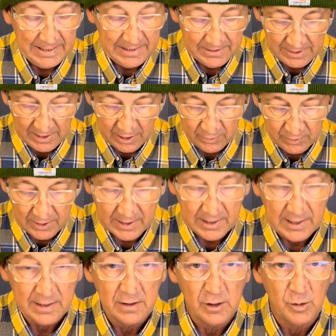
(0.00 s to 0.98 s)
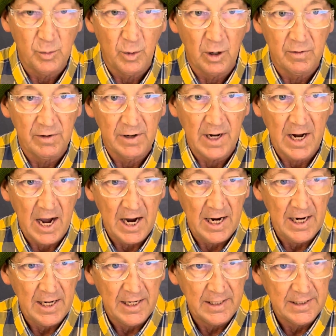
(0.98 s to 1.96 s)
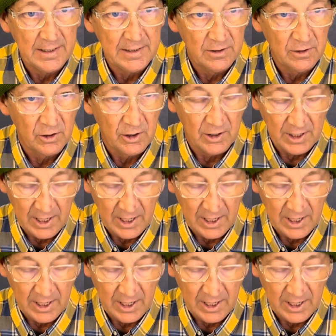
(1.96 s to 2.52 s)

sound, I guess it's more of an I or an